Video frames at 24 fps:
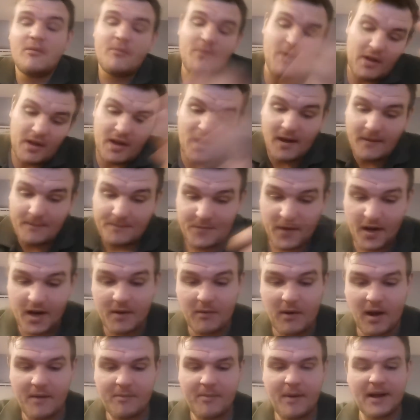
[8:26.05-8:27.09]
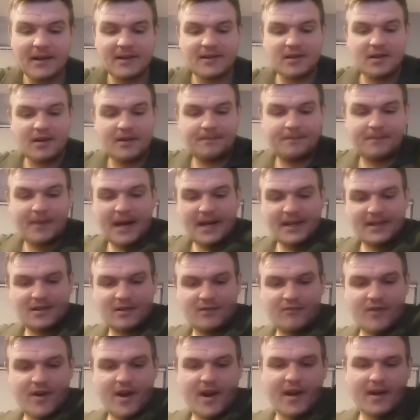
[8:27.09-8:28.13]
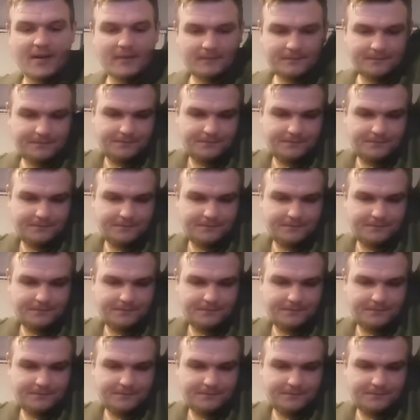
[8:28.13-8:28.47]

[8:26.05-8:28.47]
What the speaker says: But yeah, anyway, back to the rig.